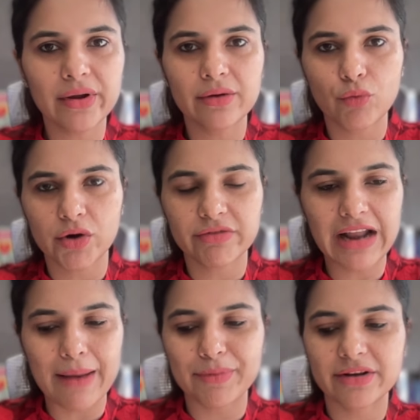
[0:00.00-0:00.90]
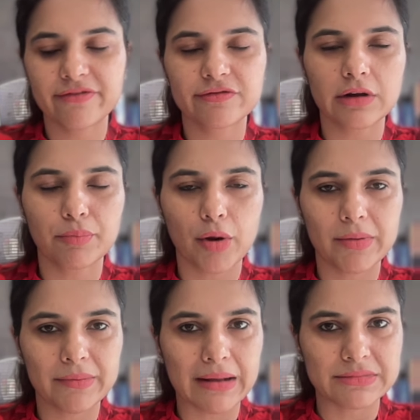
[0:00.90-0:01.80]
and what will happen if a
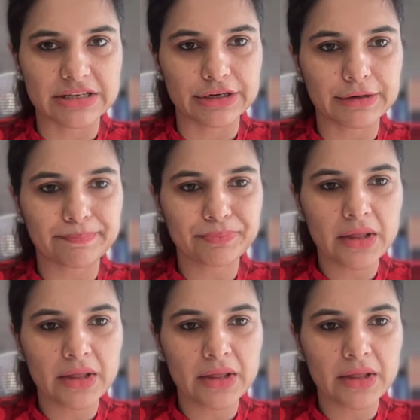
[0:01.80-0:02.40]
problem comes in it.